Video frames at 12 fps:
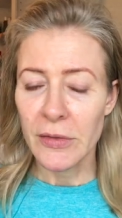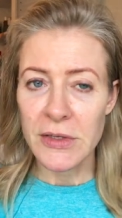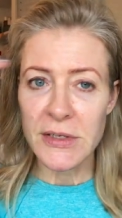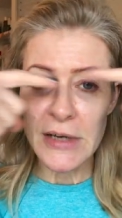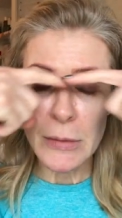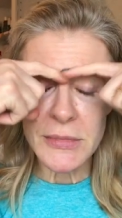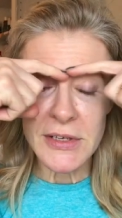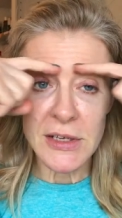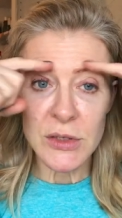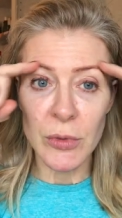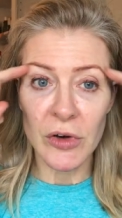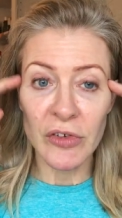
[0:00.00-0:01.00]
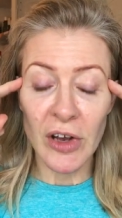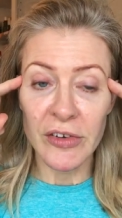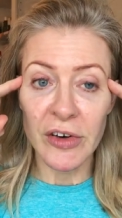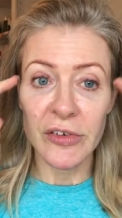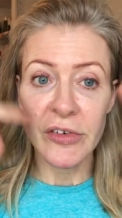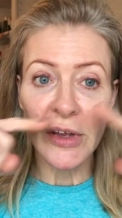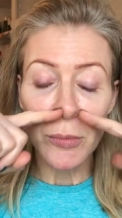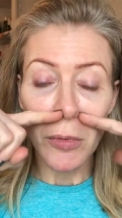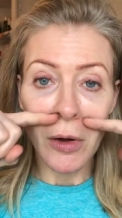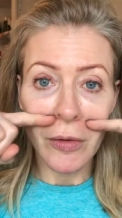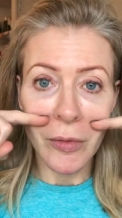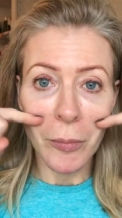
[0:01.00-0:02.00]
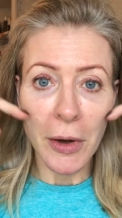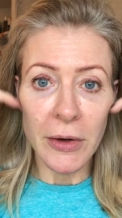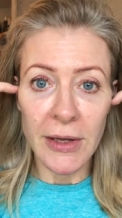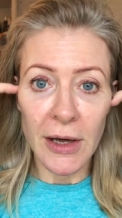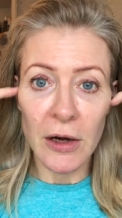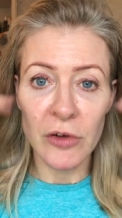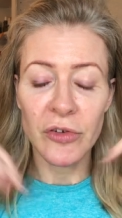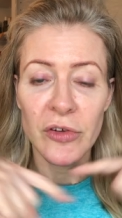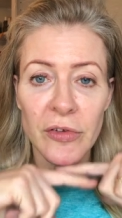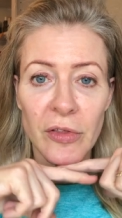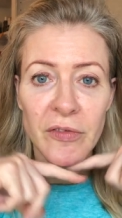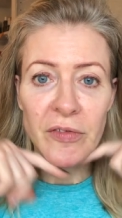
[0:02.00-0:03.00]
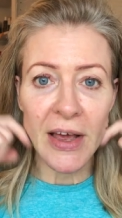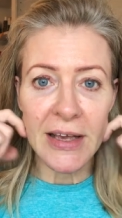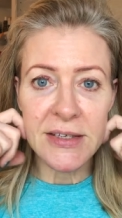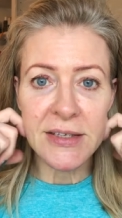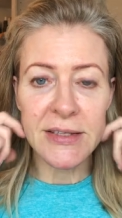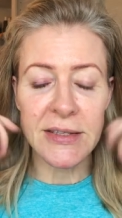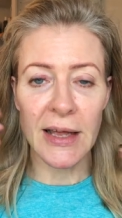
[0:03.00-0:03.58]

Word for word: The stem cells were injected deep on the bony arches of the face.